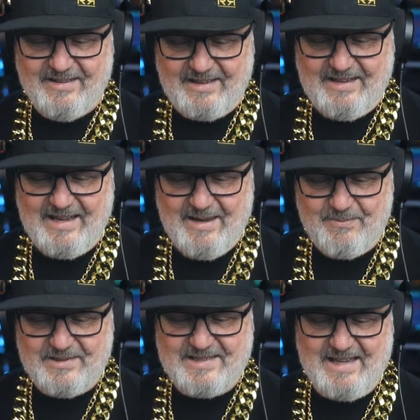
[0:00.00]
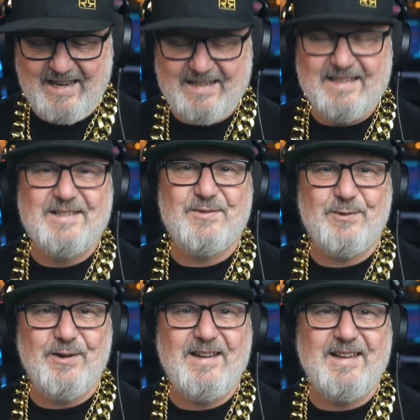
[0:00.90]
Keep standards
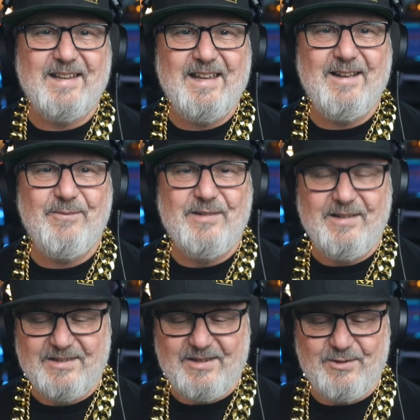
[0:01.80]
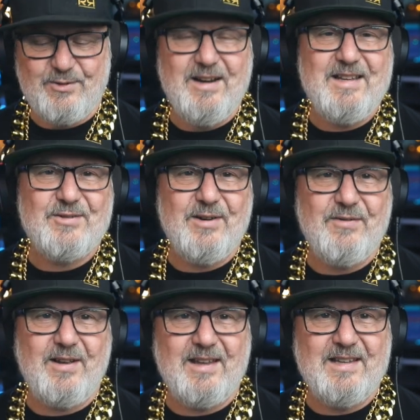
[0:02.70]
free. Yep. So Tradie Trev,
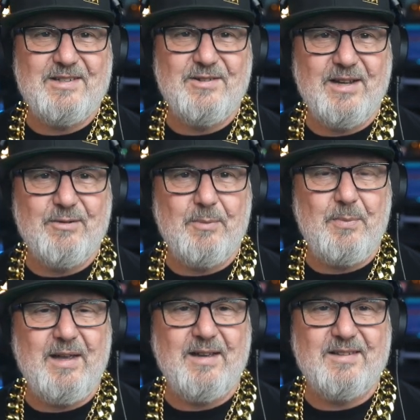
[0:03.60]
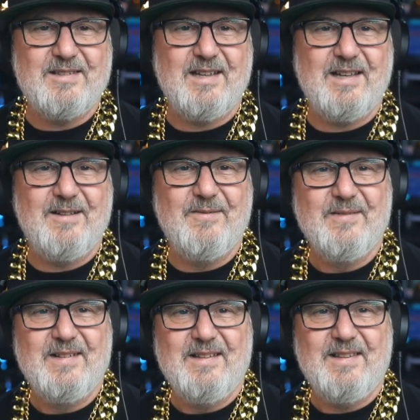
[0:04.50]
I guess you know about
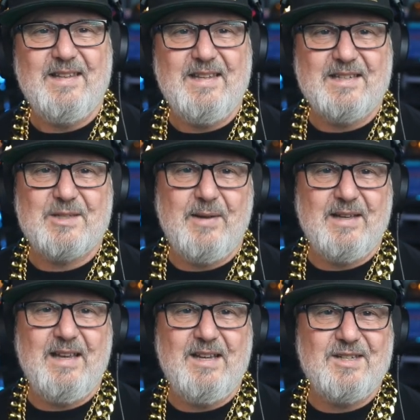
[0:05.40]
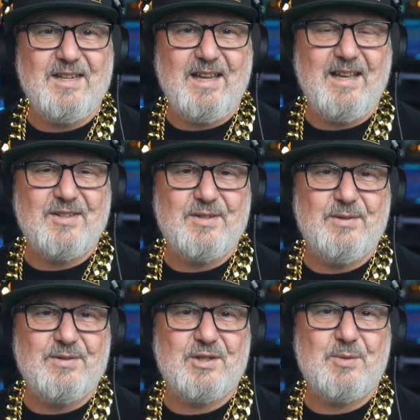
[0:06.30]
the Smart Energy
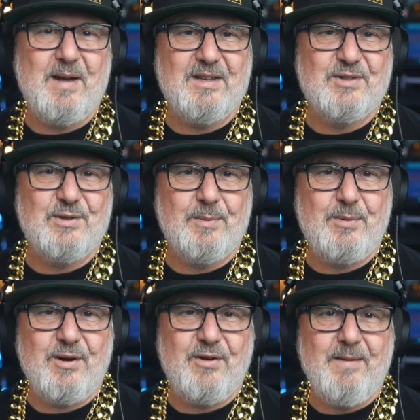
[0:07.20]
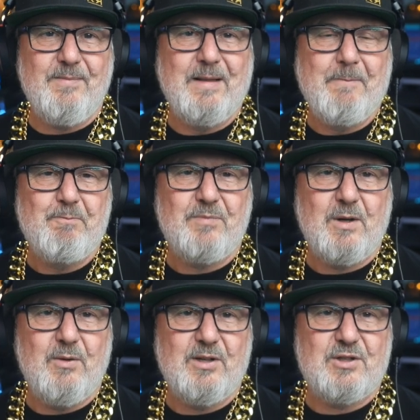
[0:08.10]
Council's Smart Installer program,
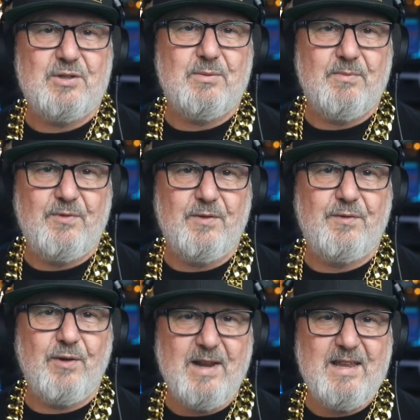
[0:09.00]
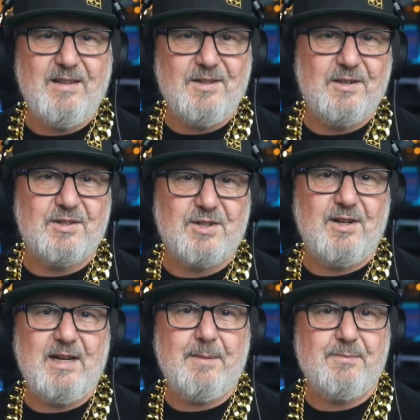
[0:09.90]
which for free you can
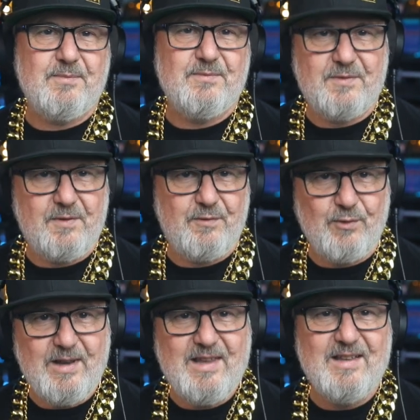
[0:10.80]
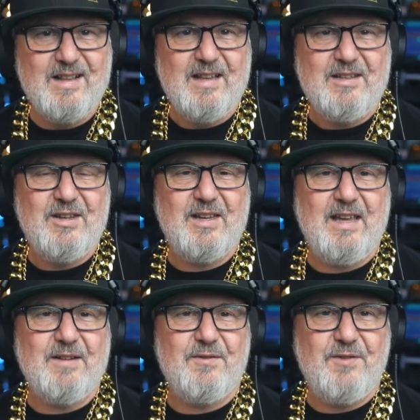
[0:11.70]
sign up. And for free you can
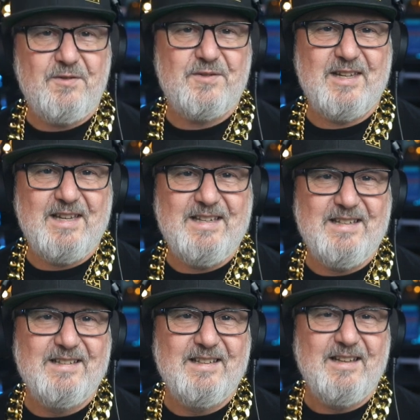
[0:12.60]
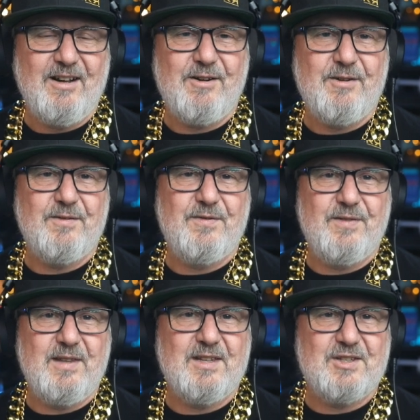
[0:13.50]
get 15 of
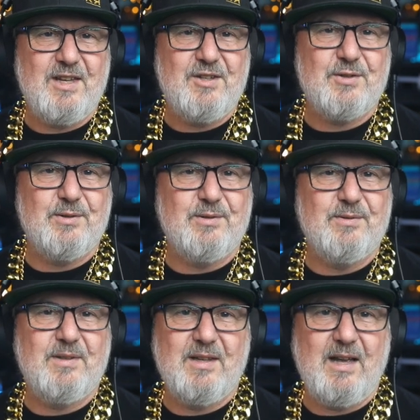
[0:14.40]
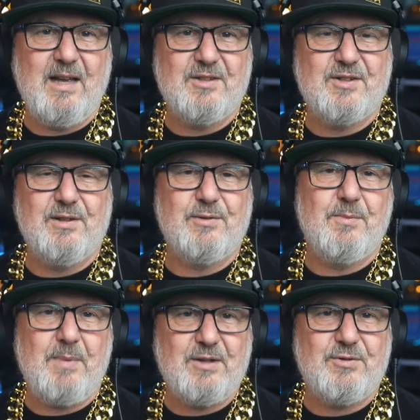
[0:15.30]
the essential solar
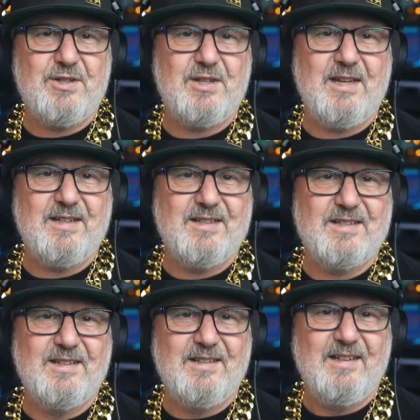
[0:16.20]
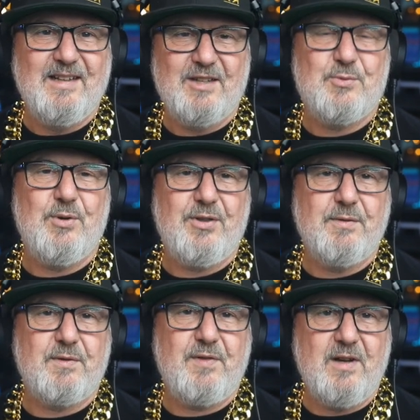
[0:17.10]
and battery standards. It's worth
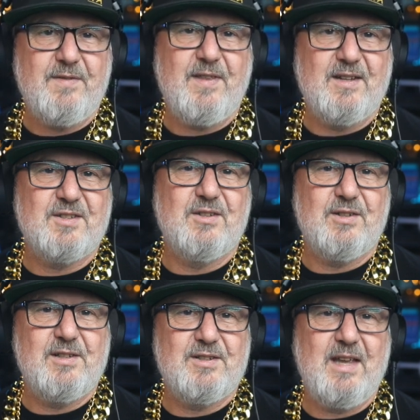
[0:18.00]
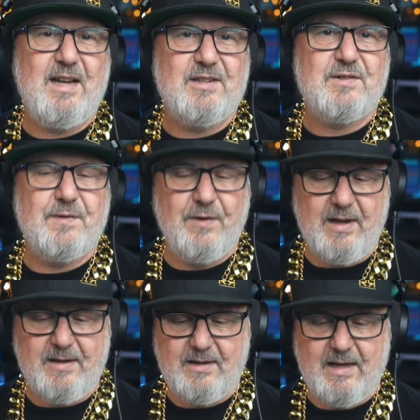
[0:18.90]
over $5,000 and it's
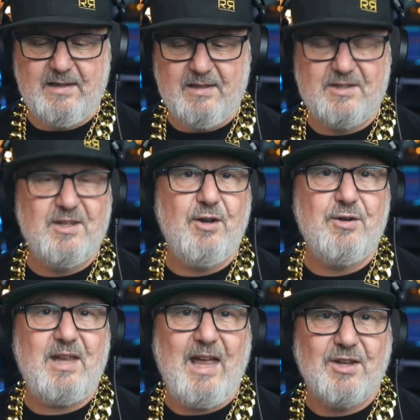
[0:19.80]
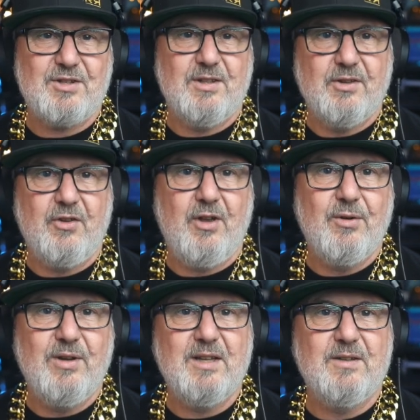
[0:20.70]
free. And there's no catch. There's
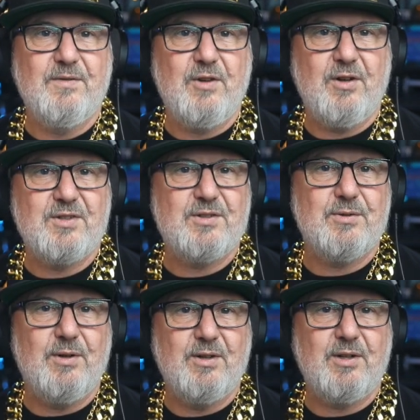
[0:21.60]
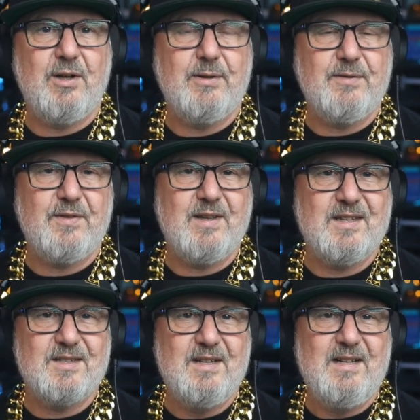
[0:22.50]
no hidden costs or ongoing
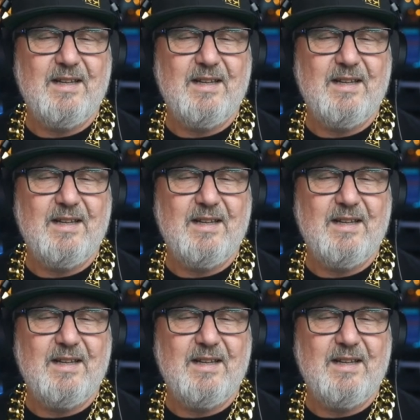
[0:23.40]
fees.